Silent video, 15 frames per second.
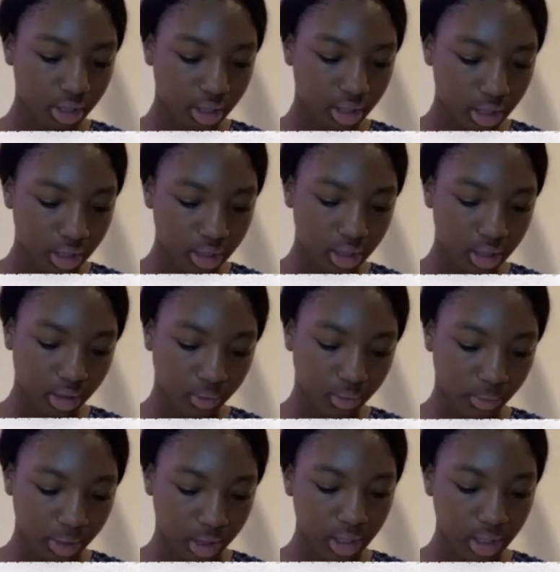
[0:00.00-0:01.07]

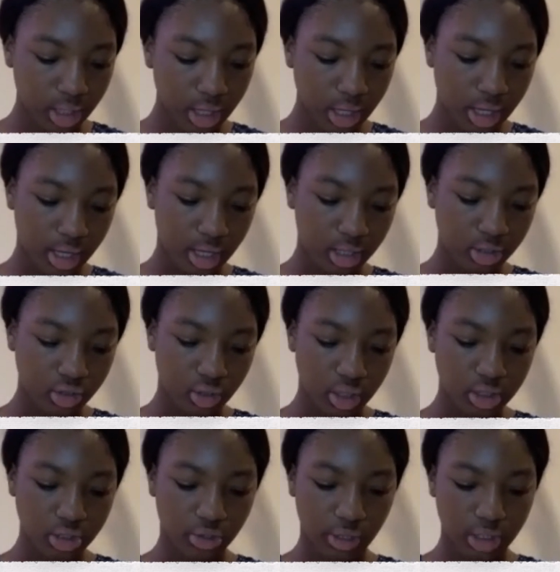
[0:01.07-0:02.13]
iniquity and
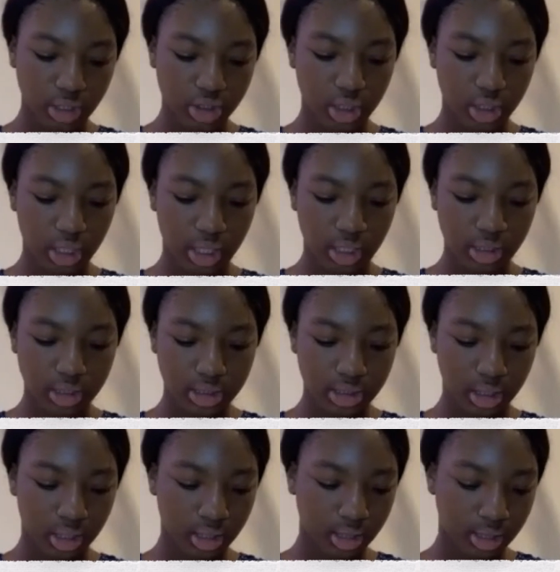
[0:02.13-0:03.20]
transgression and
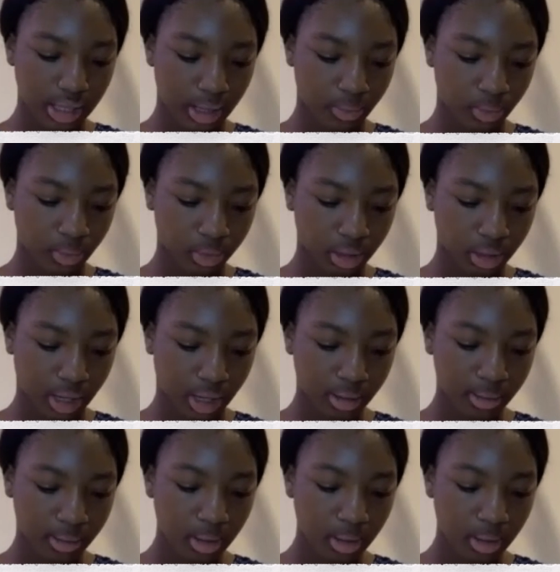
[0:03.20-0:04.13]
sin that will not